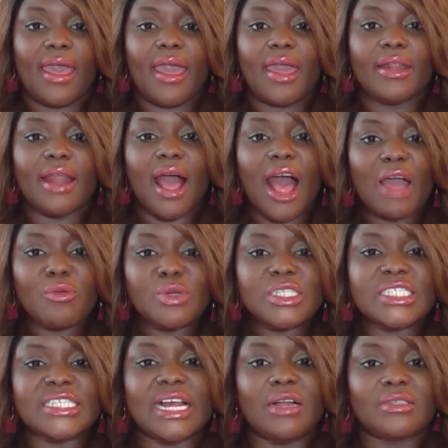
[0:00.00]
And I
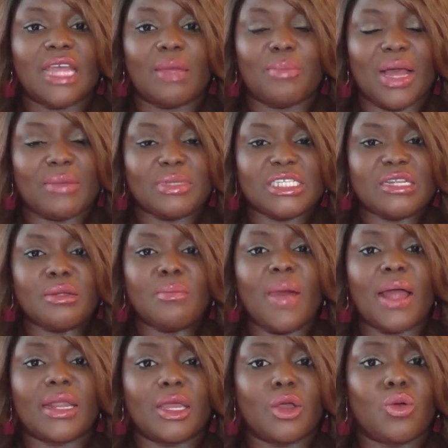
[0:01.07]
was yelled at by
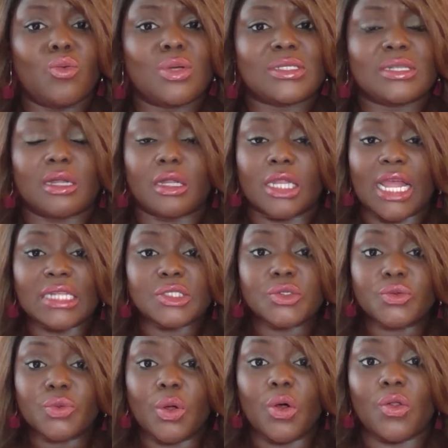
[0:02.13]
somebody who was in a lesser
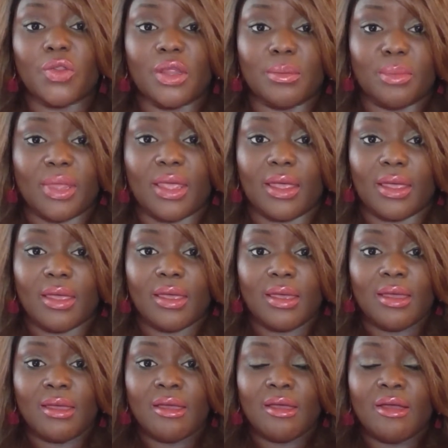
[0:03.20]
role than me
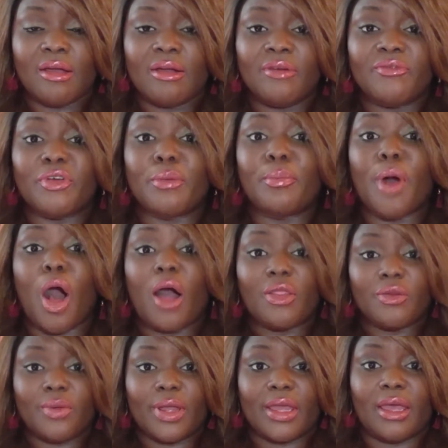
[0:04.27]
for
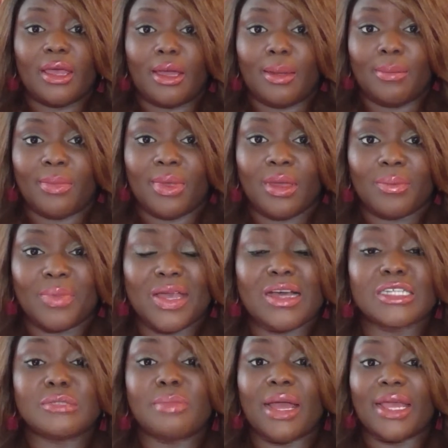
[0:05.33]
bothering him
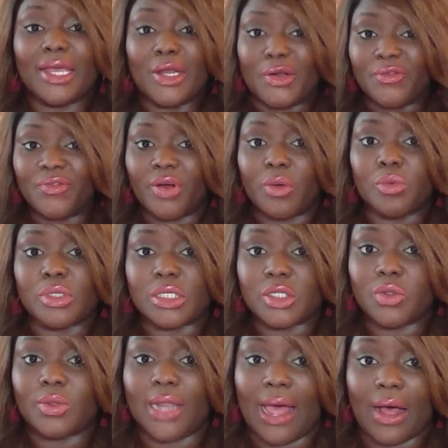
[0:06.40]
because my earphone was
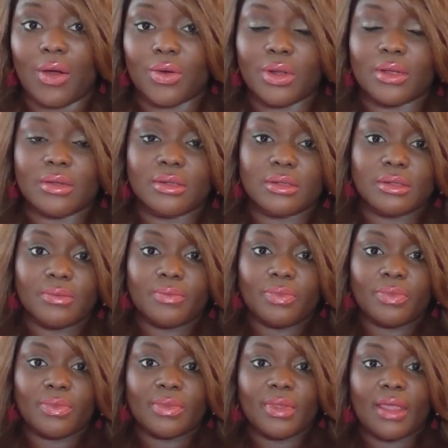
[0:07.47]
too loud.
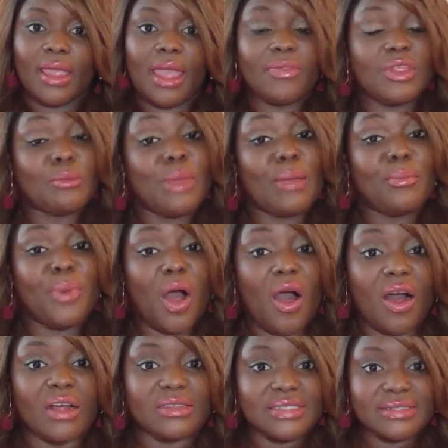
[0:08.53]
And then my
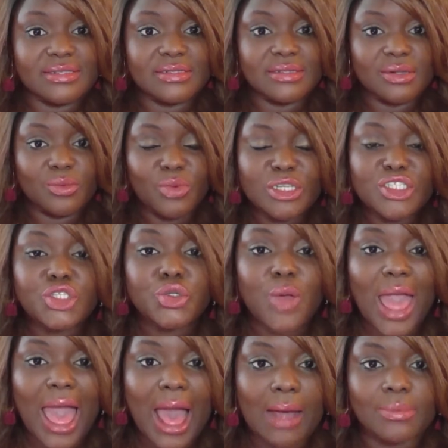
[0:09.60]
boss would do
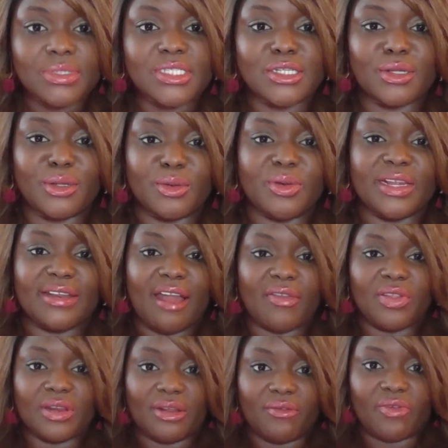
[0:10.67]
absolutely
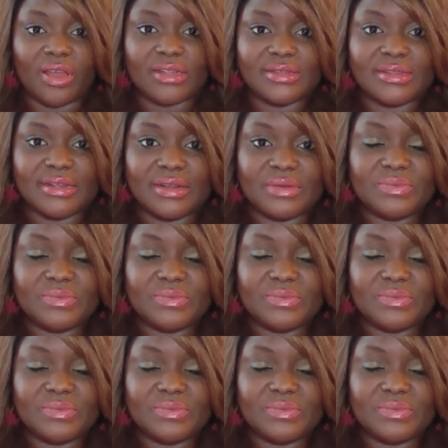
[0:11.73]
nothing to fix it.